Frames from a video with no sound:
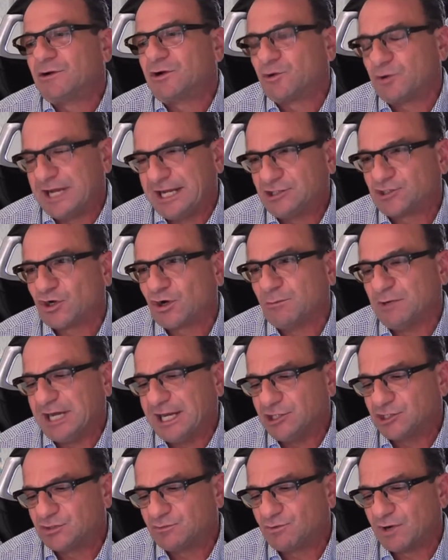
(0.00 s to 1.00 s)
create
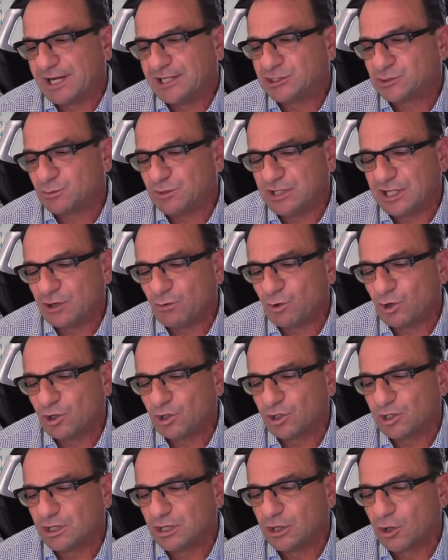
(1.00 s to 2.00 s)
termination rights when there
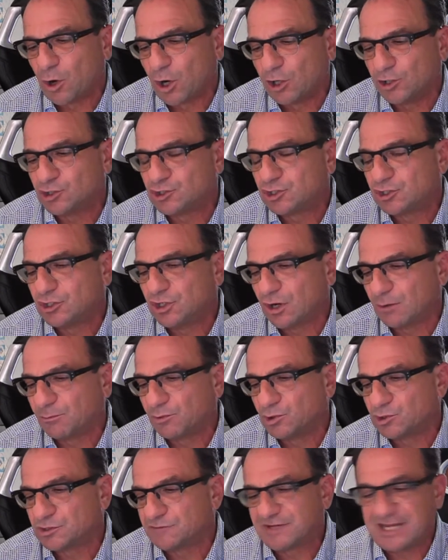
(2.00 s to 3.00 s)
were large
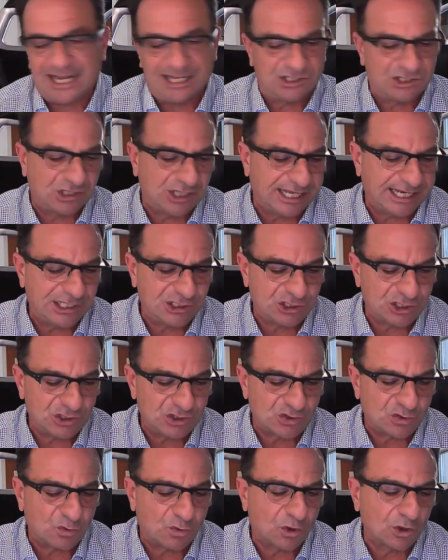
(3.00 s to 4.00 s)
numbers of
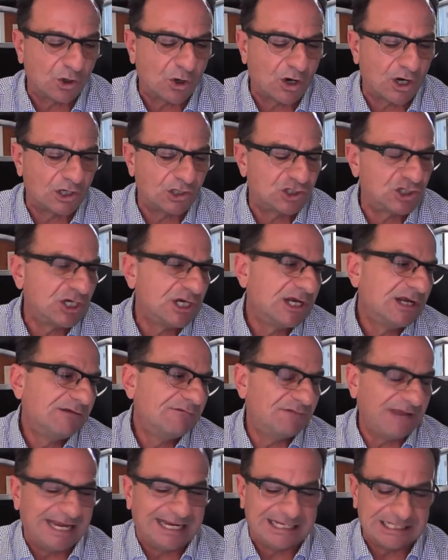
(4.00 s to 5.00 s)
cancellations or large
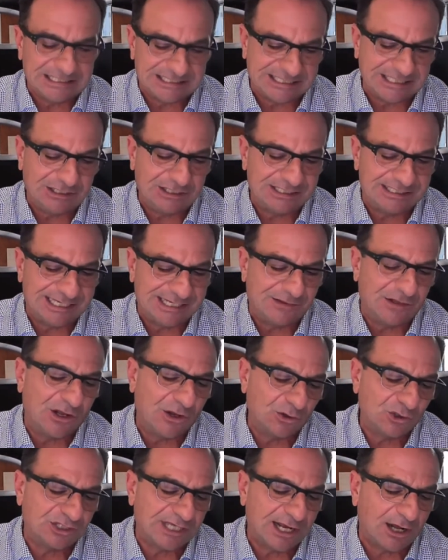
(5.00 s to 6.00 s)
vacancies in the
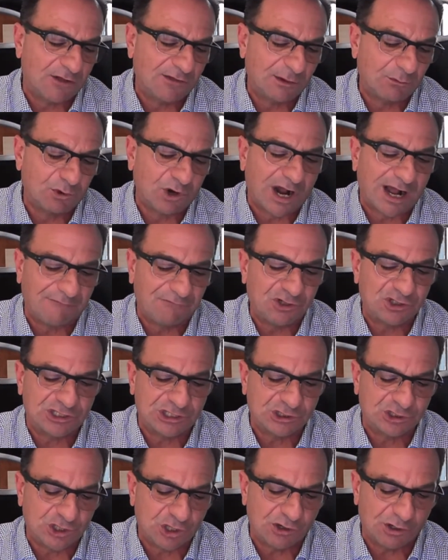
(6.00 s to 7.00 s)
hotel that were
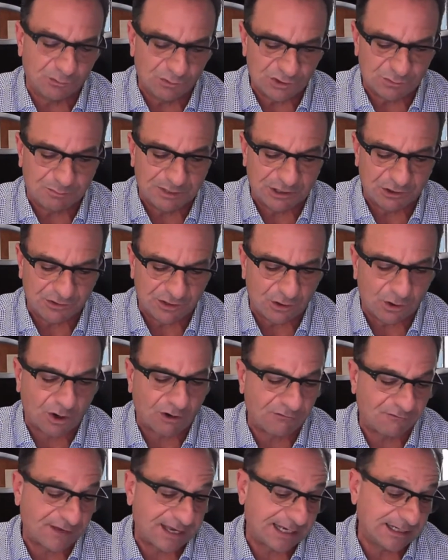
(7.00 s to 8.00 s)
obviously showed it was bigger than
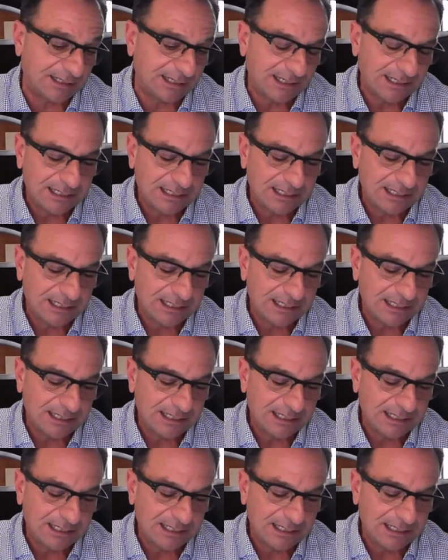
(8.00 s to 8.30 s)
our event.